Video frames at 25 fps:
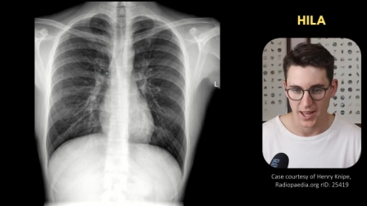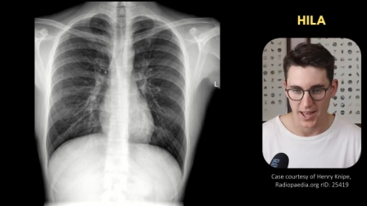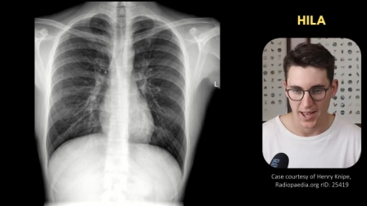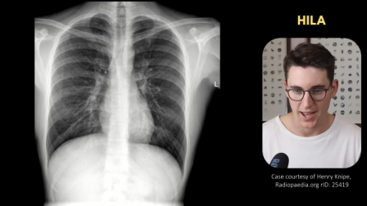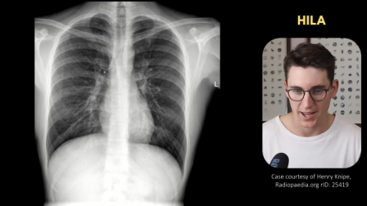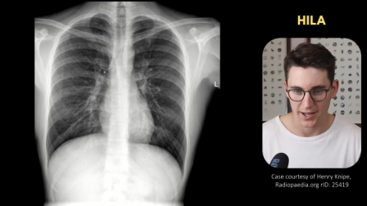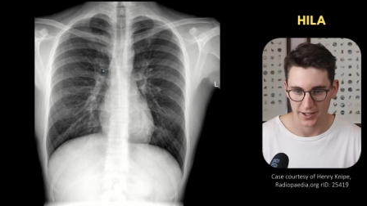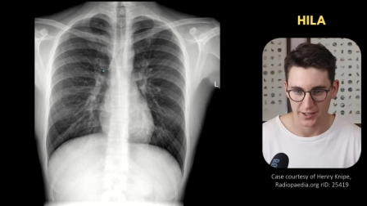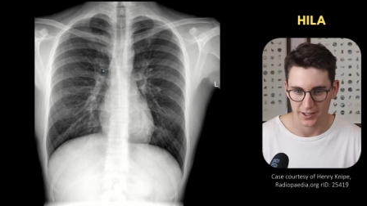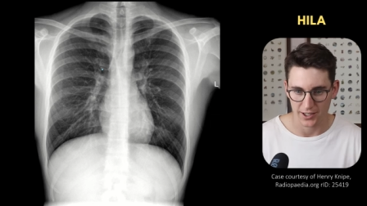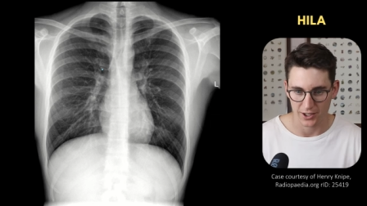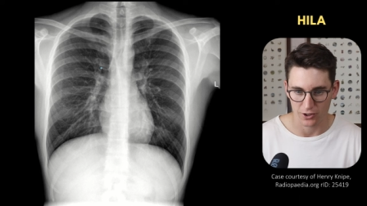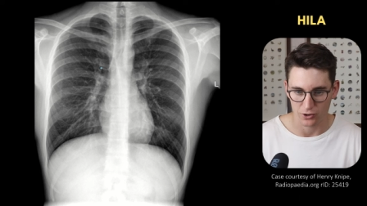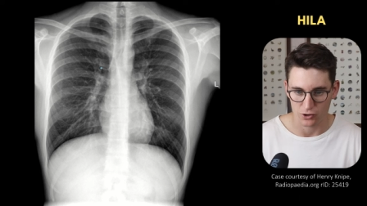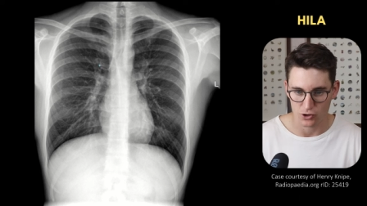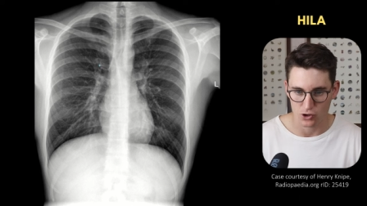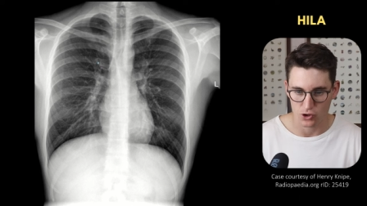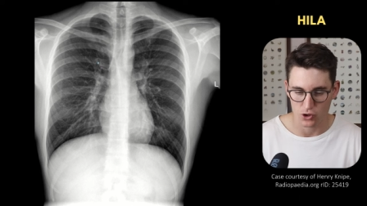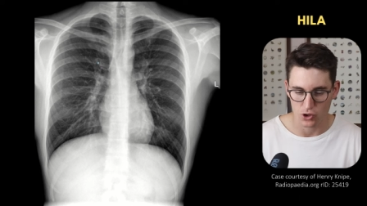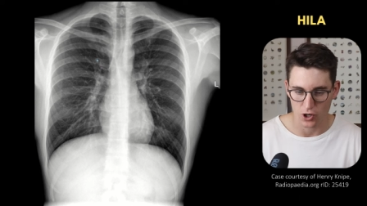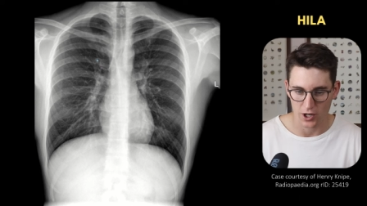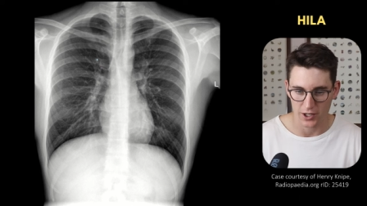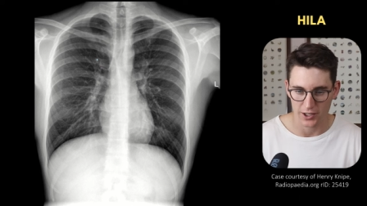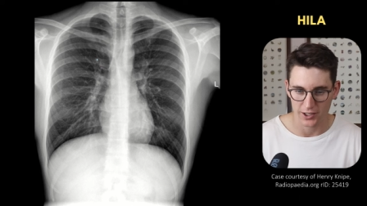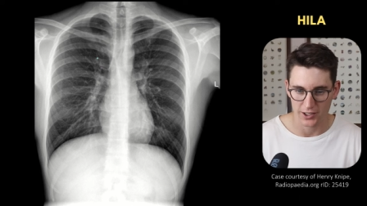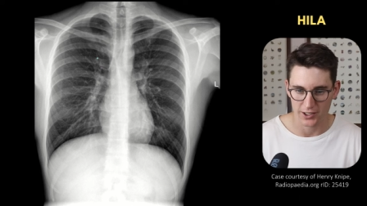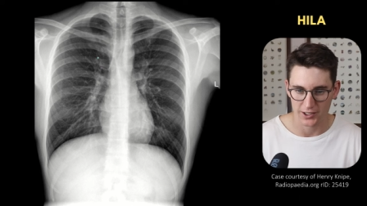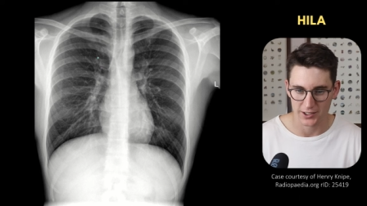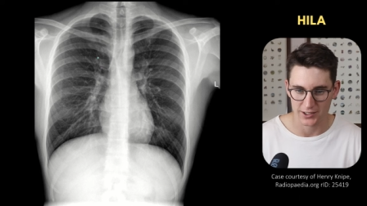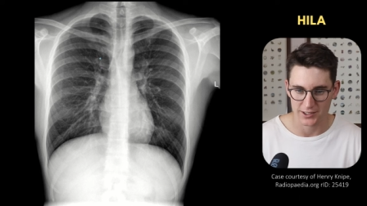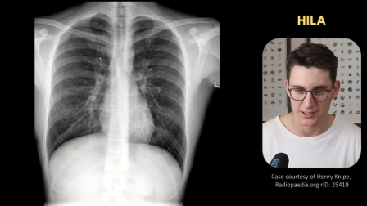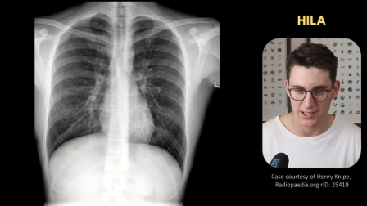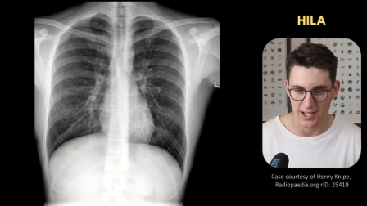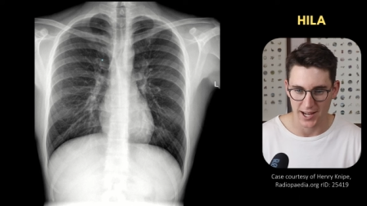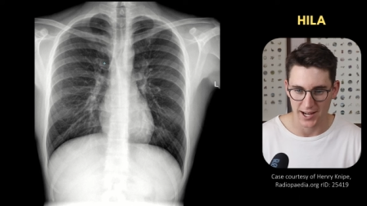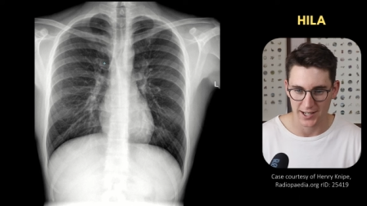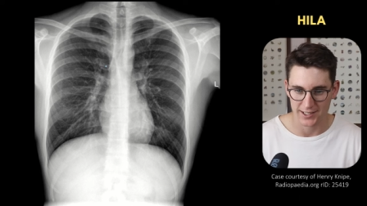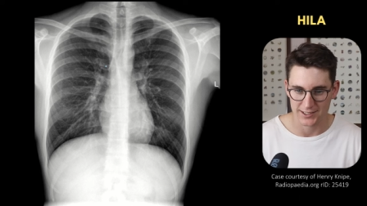and our
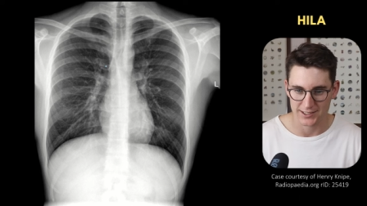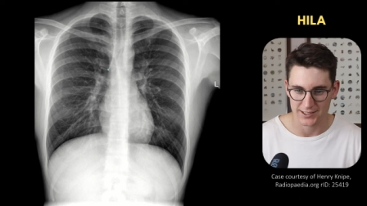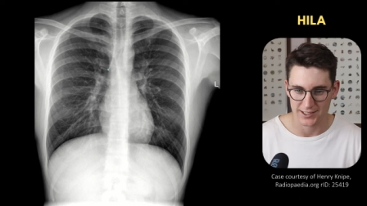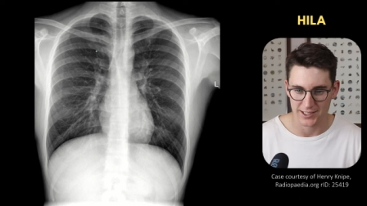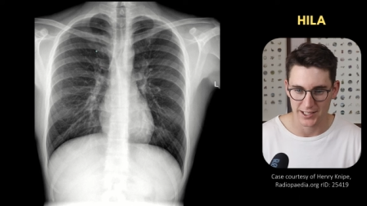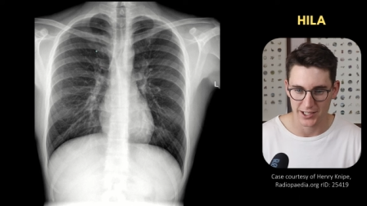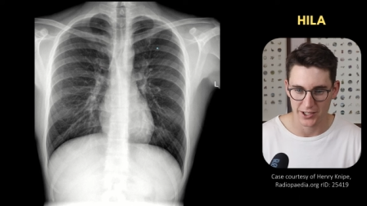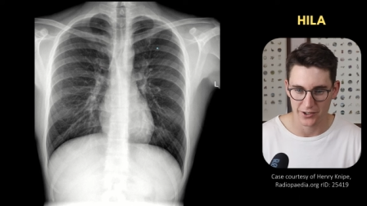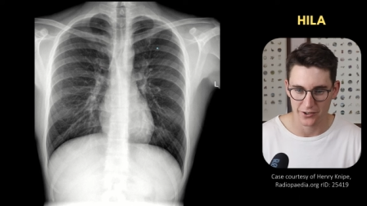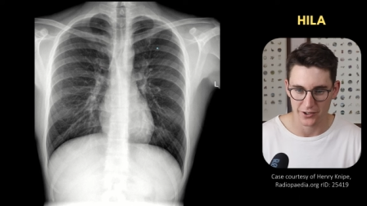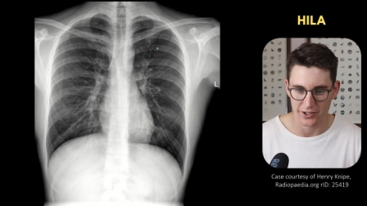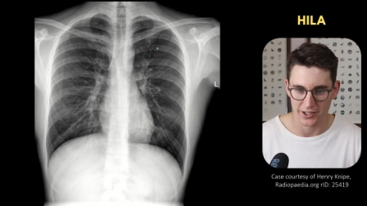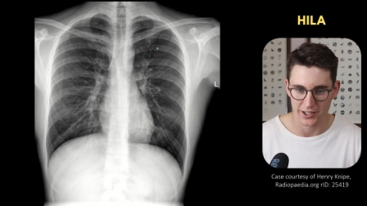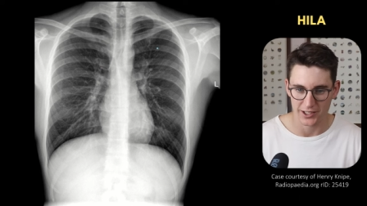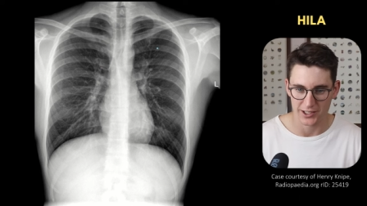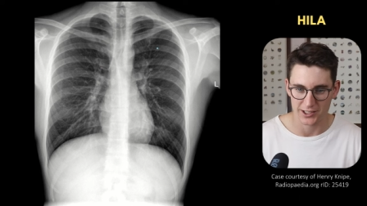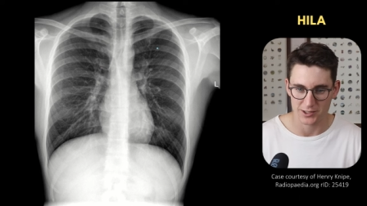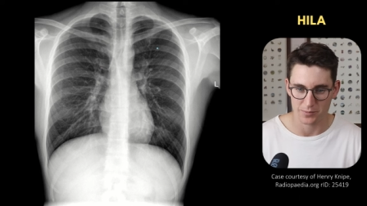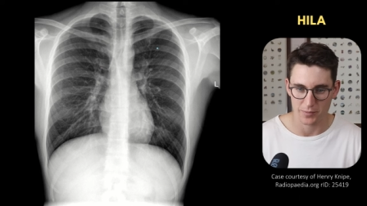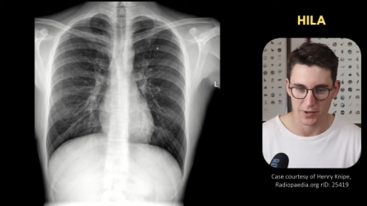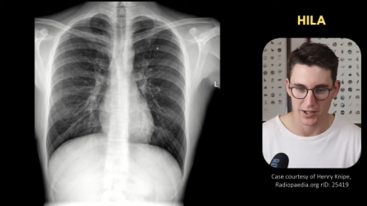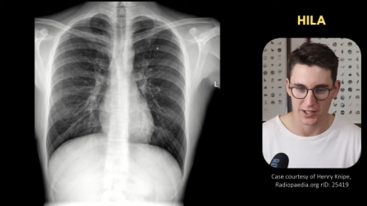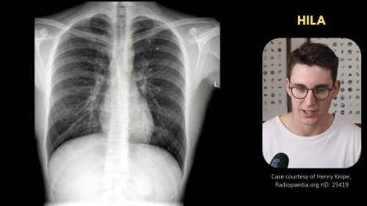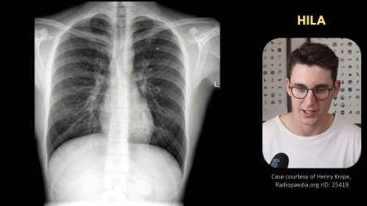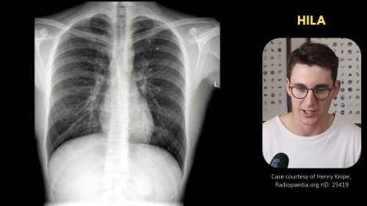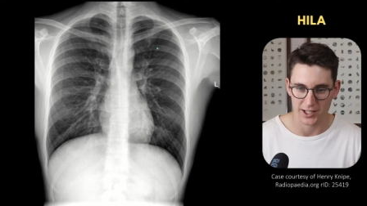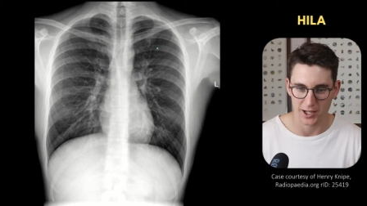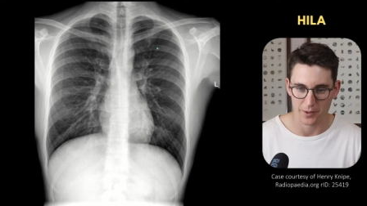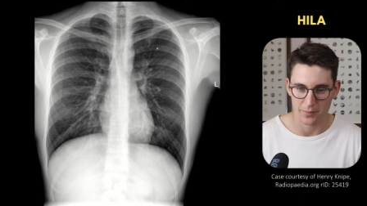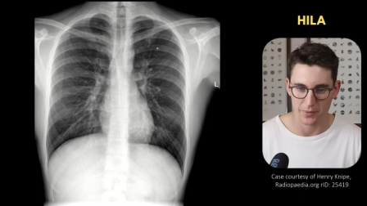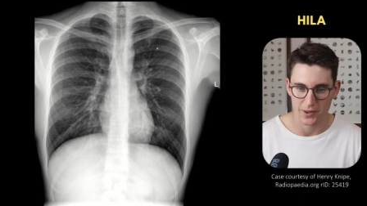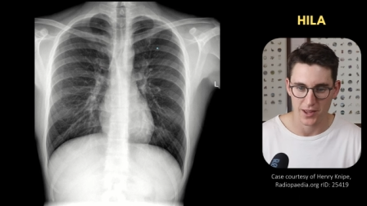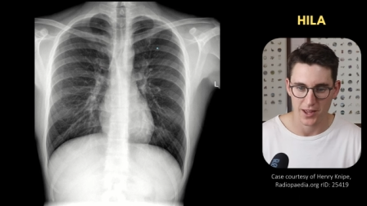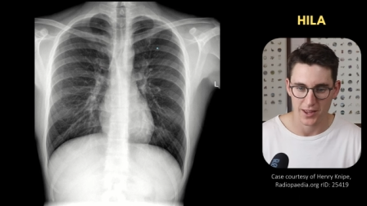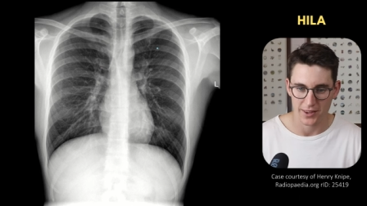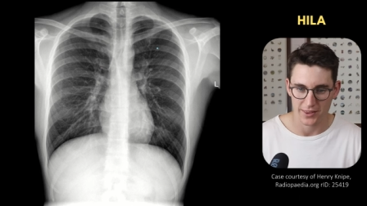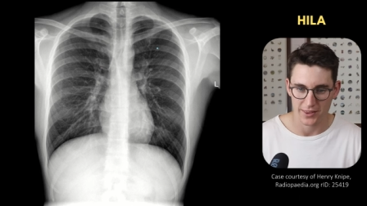truncus anterior is making up